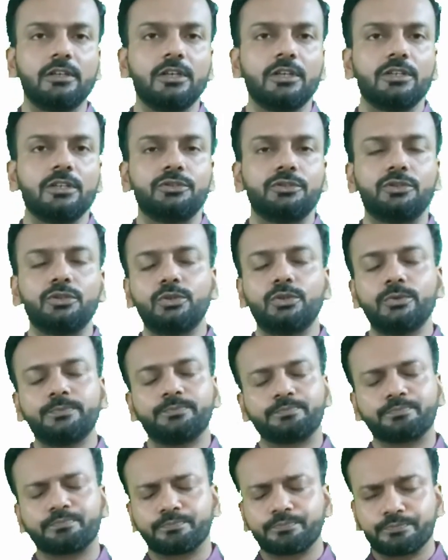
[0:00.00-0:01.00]
So
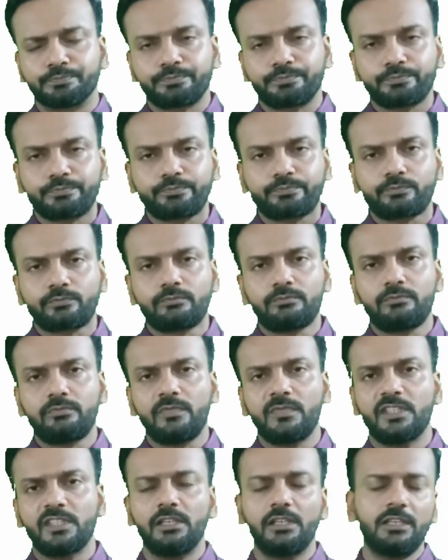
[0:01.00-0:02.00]

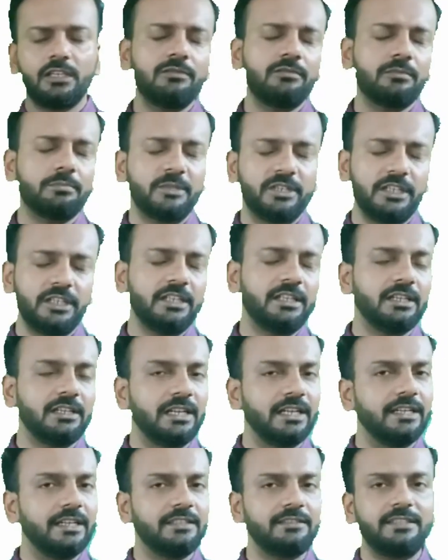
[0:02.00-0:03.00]
in material,
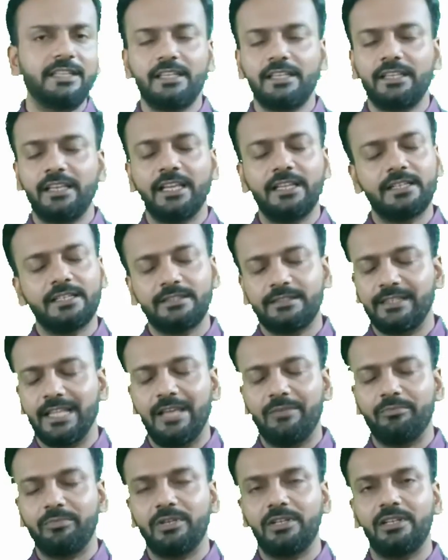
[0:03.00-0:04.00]
let us take an
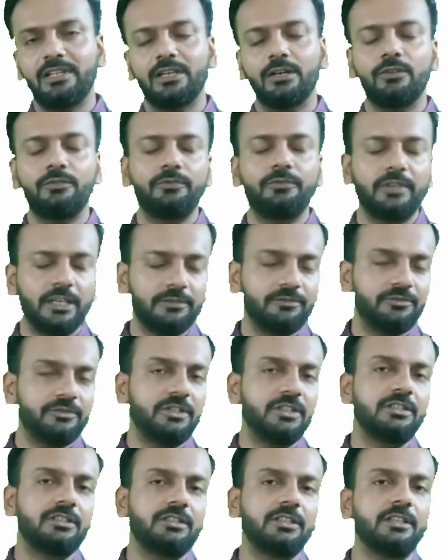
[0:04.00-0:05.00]
example of
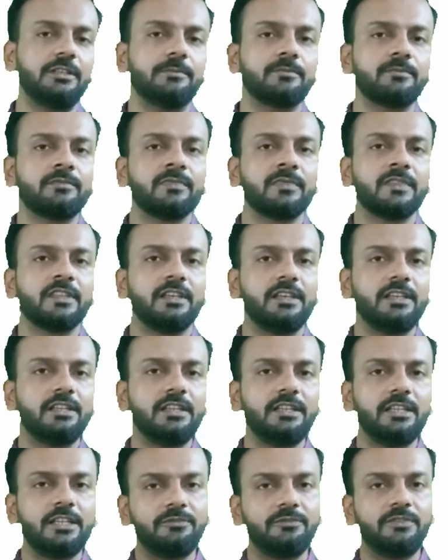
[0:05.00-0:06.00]
FCC. In an
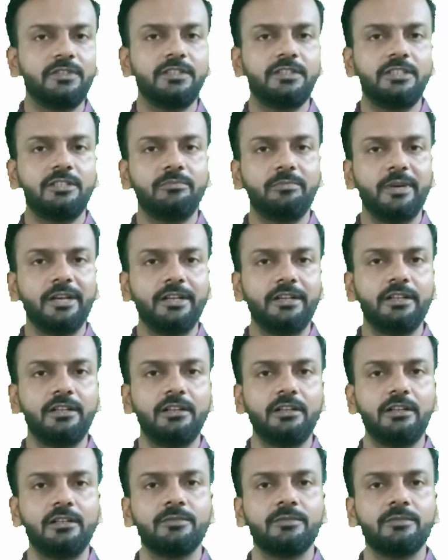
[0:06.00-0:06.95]
FCC metal,